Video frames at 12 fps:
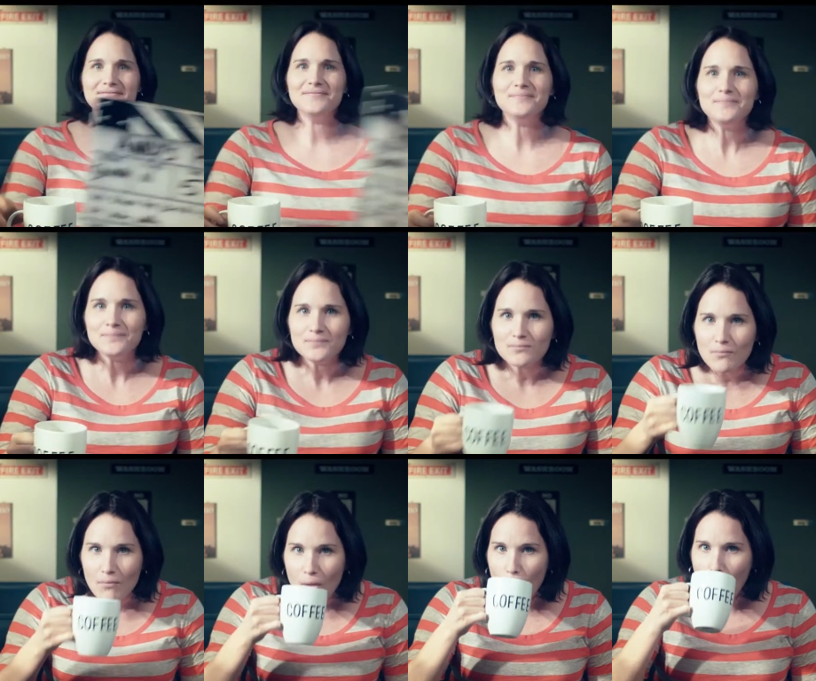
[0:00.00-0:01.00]

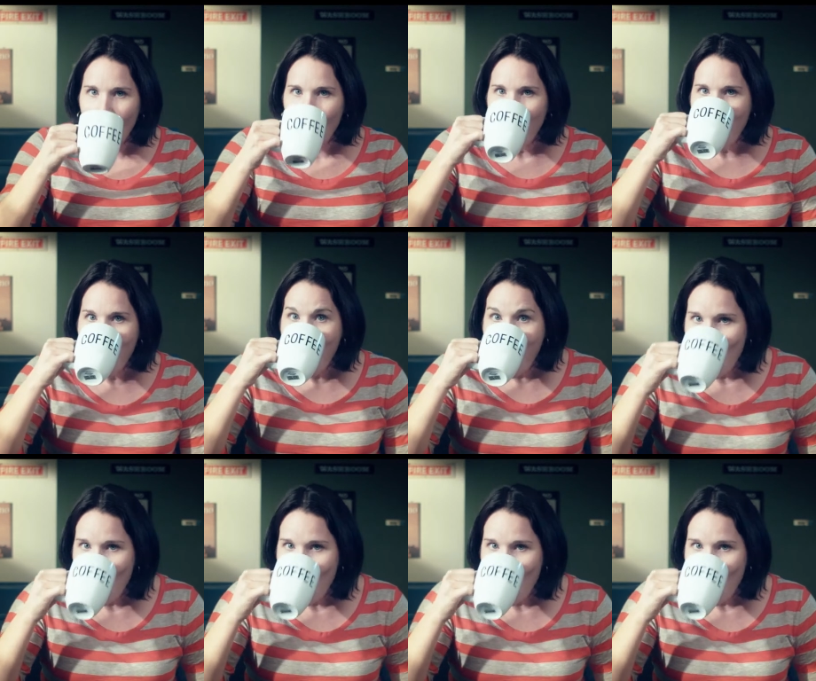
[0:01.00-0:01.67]
No one is speaking in this clip.